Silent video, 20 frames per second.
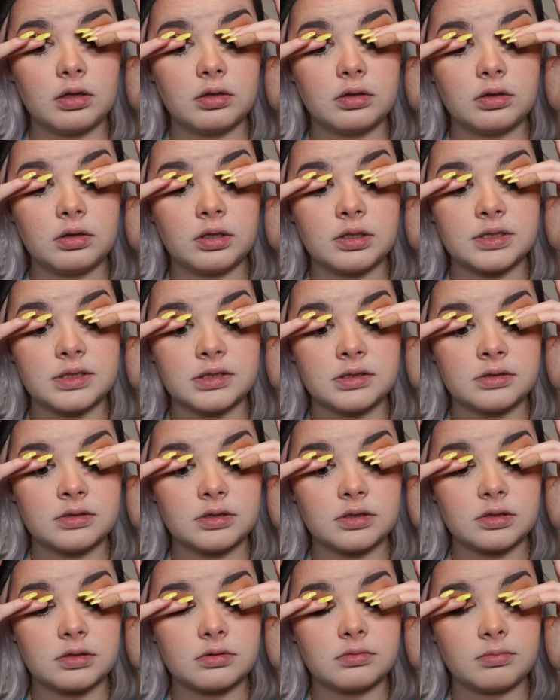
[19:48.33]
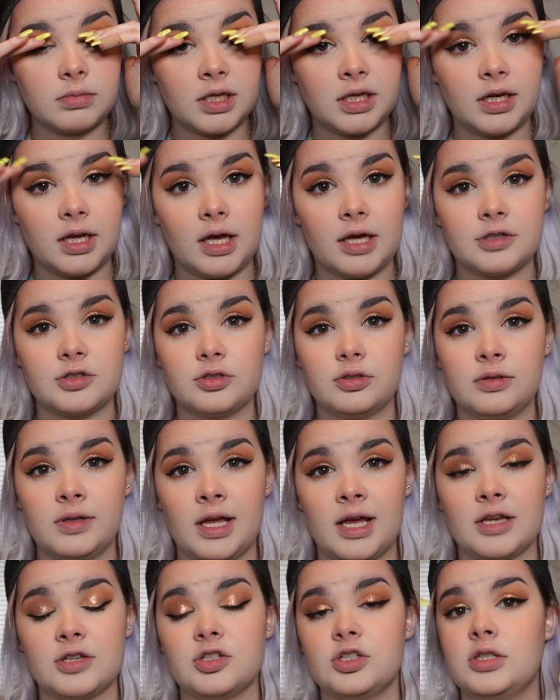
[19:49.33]
This is just my natural
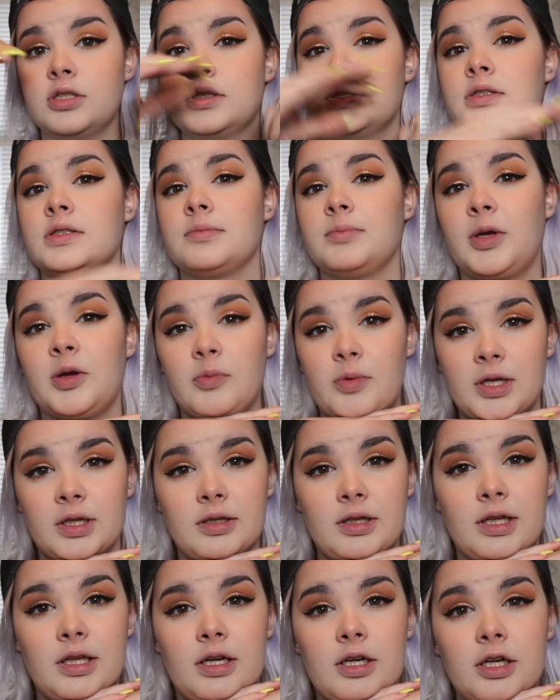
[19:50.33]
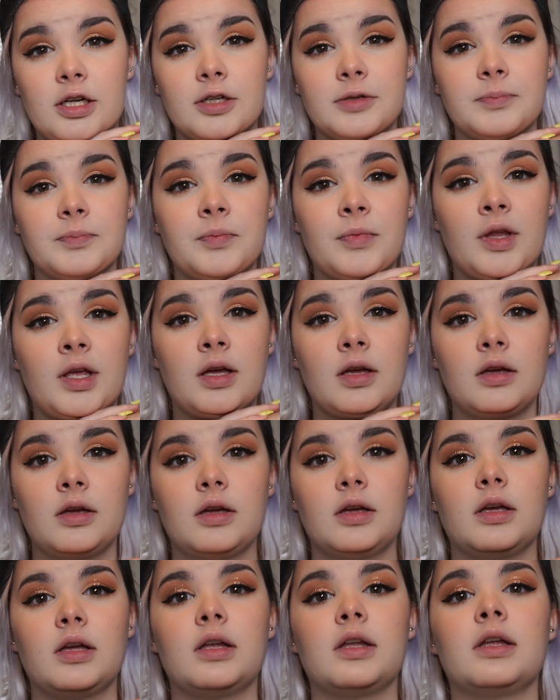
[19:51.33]
lashes and my wing liner.
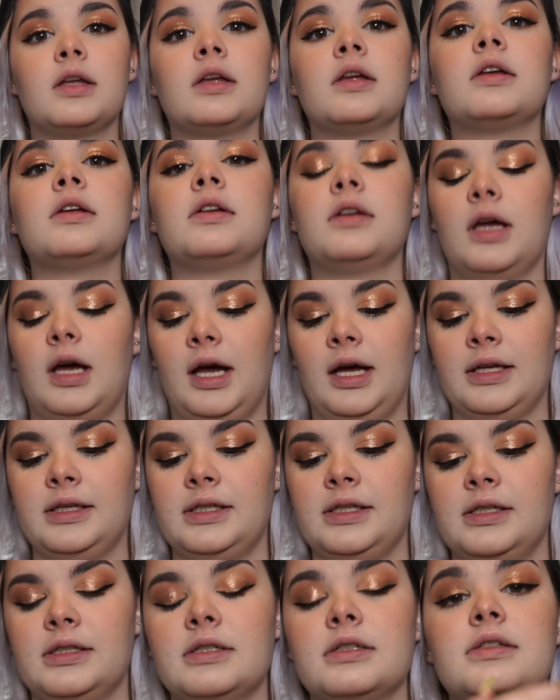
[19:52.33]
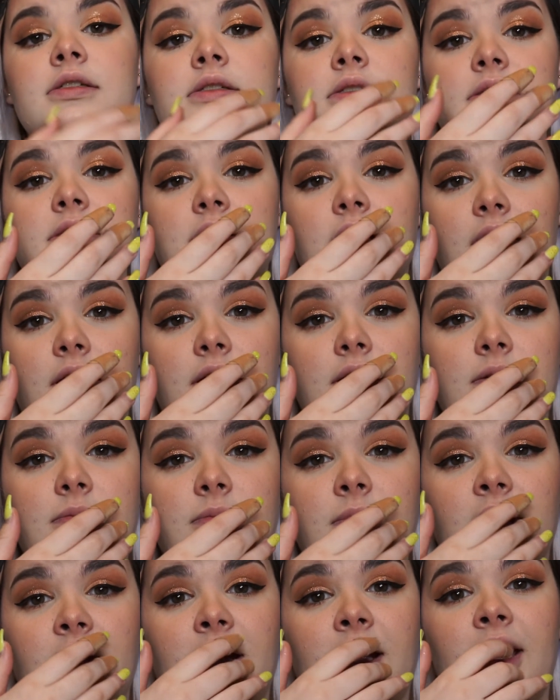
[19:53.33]
and I need to stop
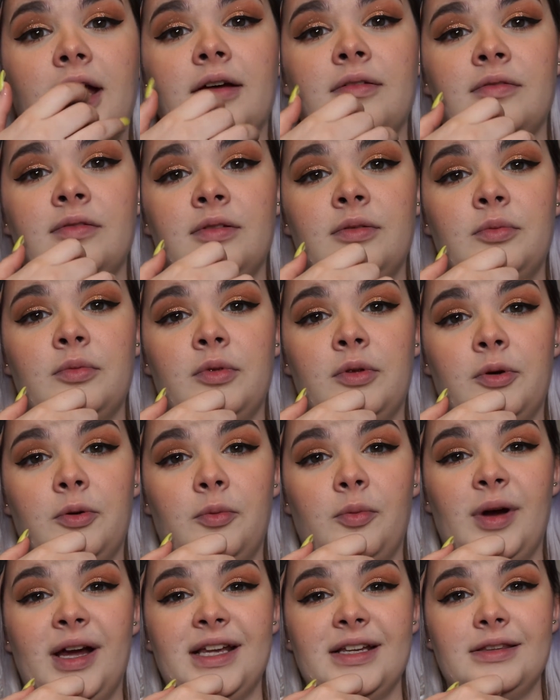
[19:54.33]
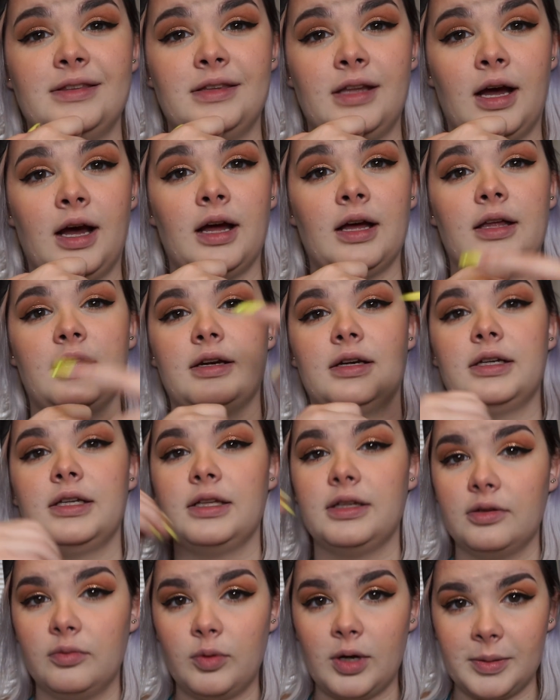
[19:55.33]
having a white dot and I need
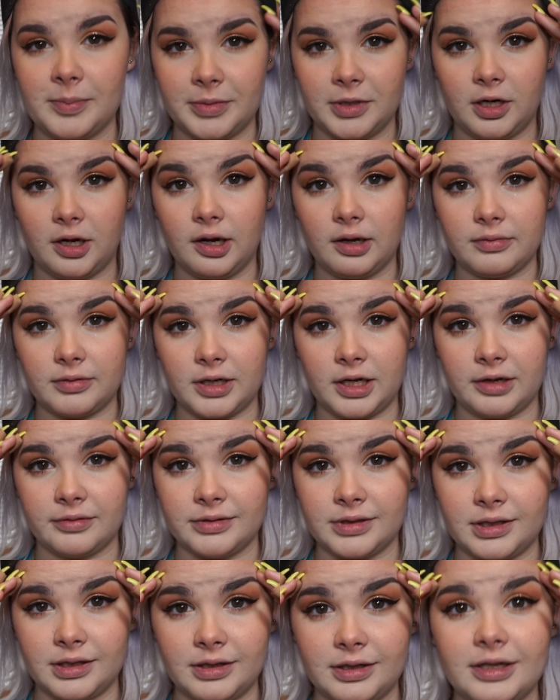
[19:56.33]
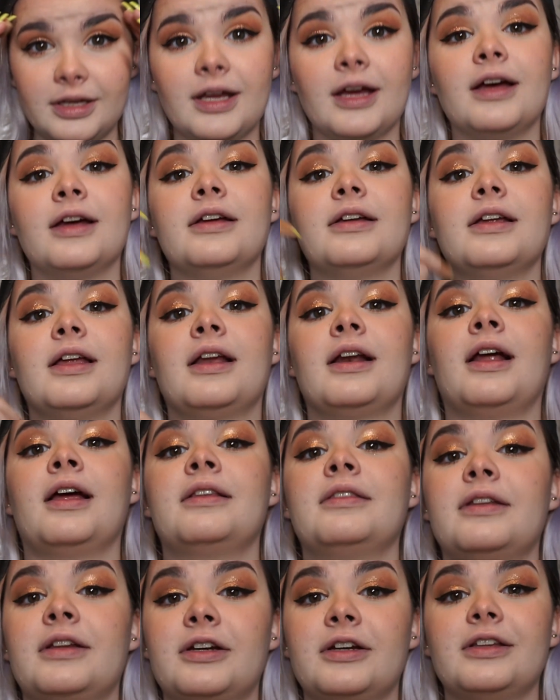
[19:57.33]
to wipe it off, and I haven't done it yet. And I
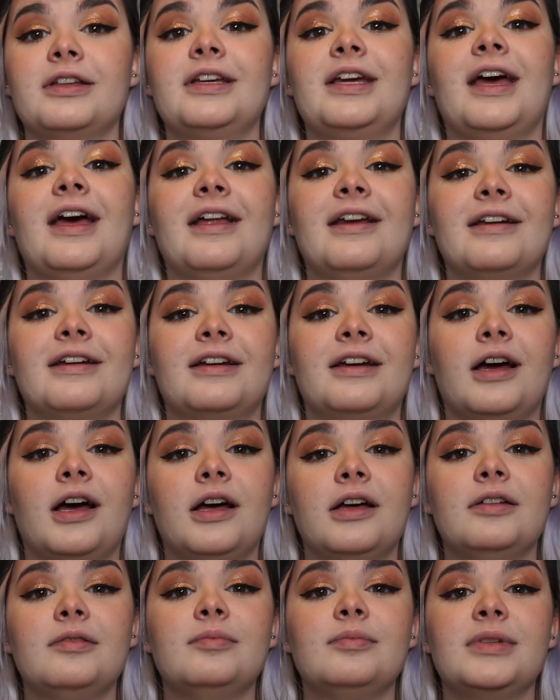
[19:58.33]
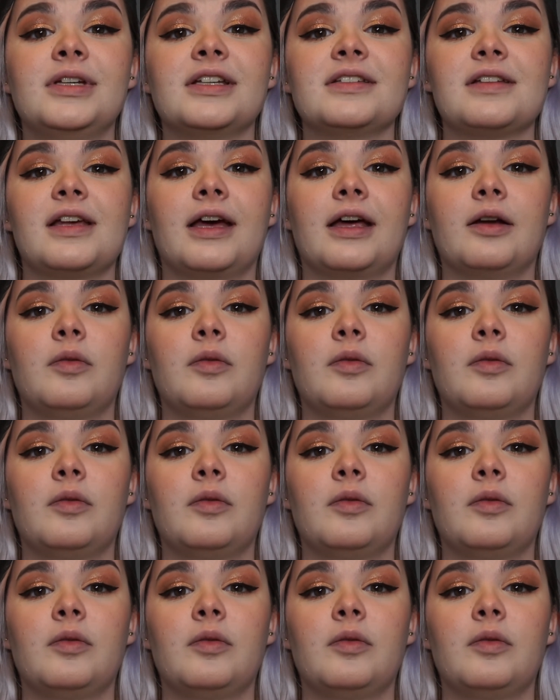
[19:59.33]
literally had a cut because I had a